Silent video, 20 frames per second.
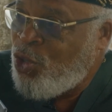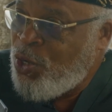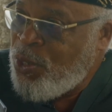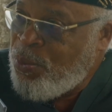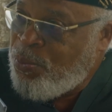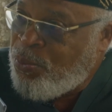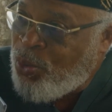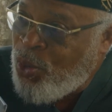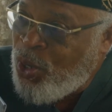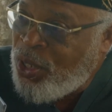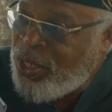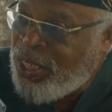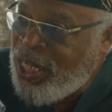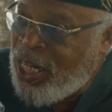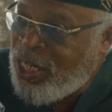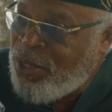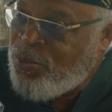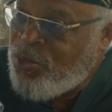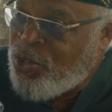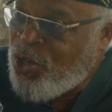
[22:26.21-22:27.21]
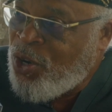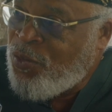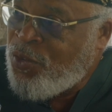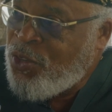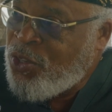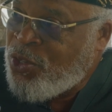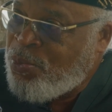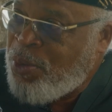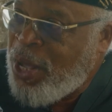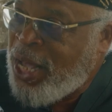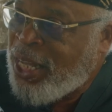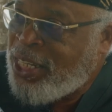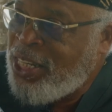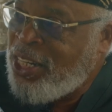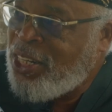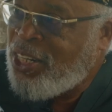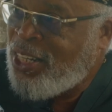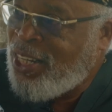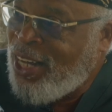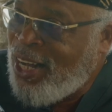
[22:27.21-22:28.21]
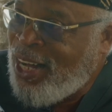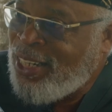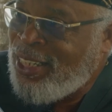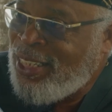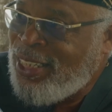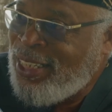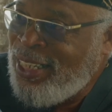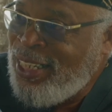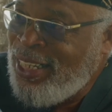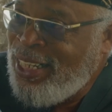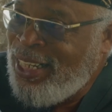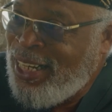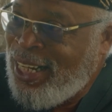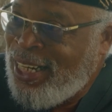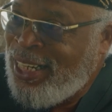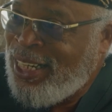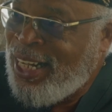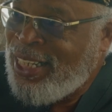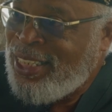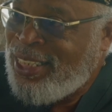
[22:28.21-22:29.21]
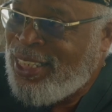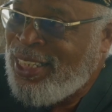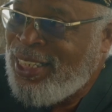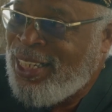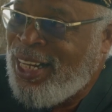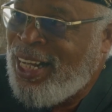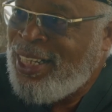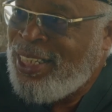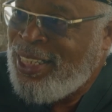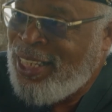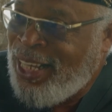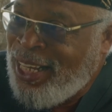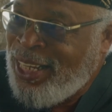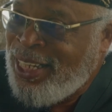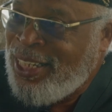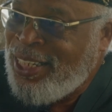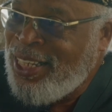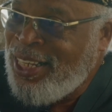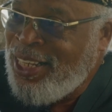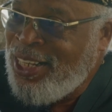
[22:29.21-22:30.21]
So he brought that observance back here to Ghana in 1998.